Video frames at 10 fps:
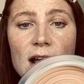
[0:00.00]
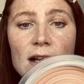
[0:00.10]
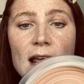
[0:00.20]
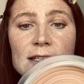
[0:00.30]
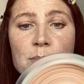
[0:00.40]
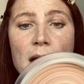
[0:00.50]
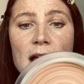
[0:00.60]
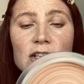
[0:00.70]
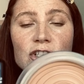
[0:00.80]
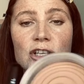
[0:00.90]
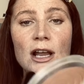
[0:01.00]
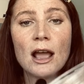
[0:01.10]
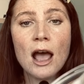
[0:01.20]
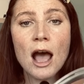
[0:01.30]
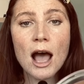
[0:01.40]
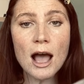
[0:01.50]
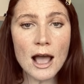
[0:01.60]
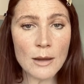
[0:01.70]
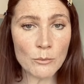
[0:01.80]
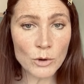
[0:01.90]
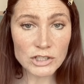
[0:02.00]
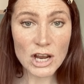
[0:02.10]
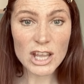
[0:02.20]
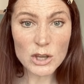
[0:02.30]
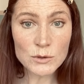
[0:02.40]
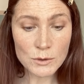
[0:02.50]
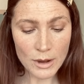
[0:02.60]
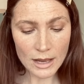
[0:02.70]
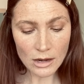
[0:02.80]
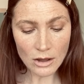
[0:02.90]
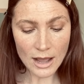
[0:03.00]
Les Beige, which I use quite a lot.